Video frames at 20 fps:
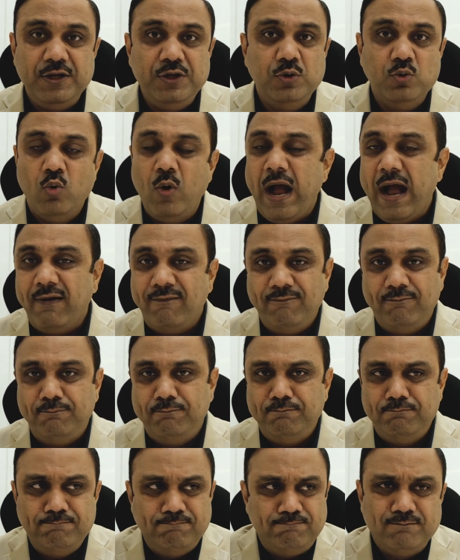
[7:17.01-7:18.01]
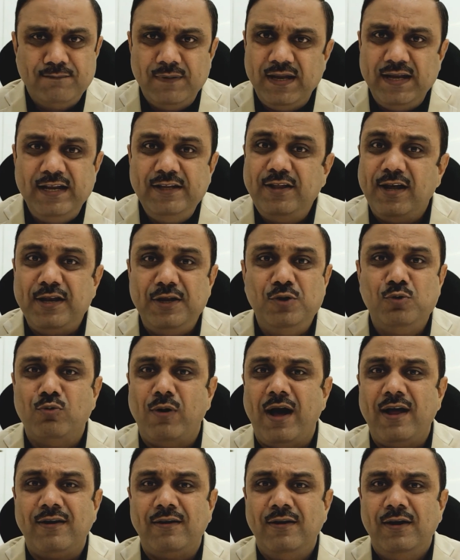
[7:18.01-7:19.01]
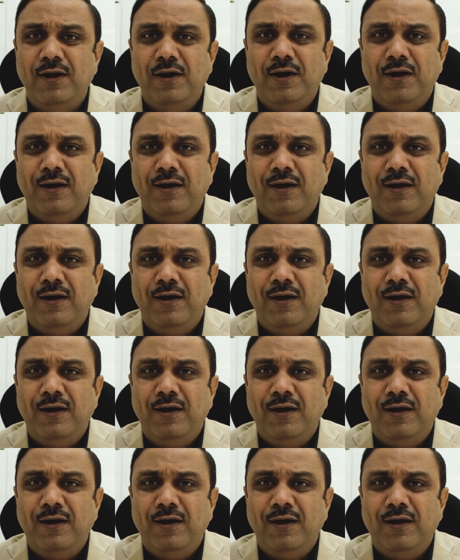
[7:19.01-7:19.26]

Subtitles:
You have, either you are